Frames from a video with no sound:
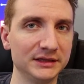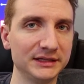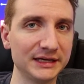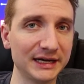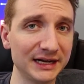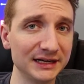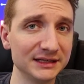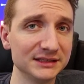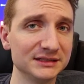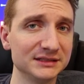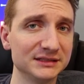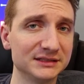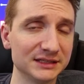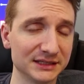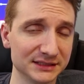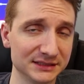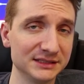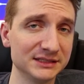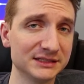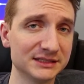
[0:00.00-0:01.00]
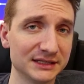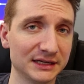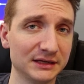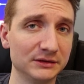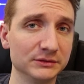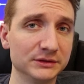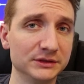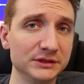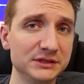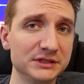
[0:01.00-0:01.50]
That doesn't
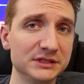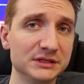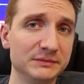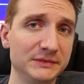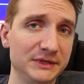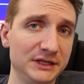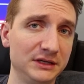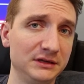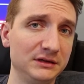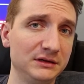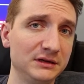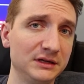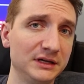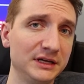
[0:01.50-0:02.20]
sound good to me.